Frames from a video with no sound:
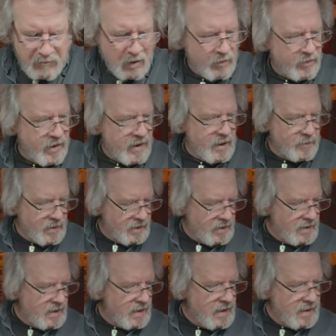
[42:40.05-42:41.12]
Don't think I'm going to
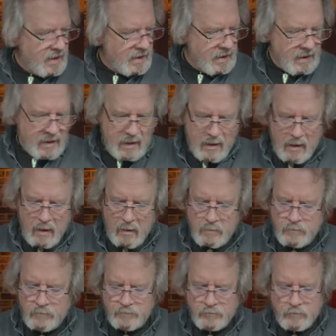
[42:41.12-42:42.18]
need any uh,
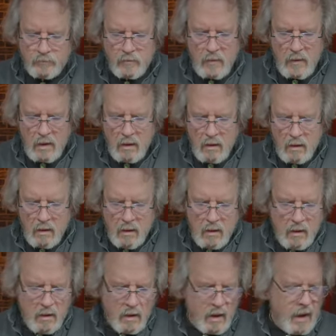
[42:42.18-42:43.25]

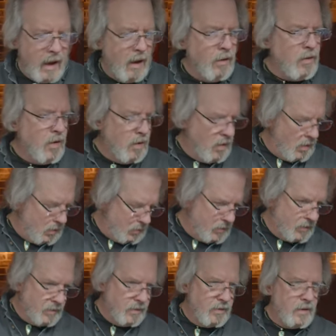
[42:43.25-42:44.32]
alcohol
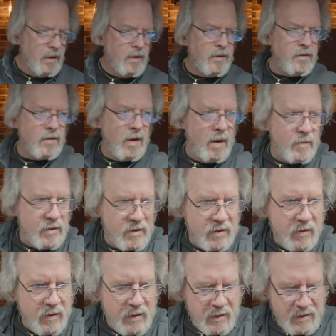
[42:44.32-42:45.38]
to do this. So I'm just
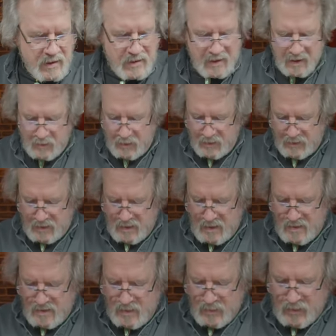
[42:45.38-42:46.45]
going to stick with the
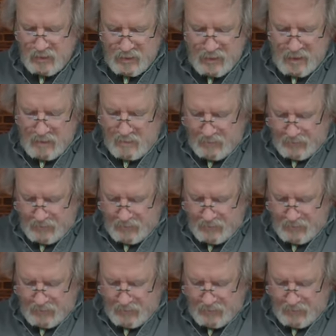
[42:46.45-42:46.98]
simple green.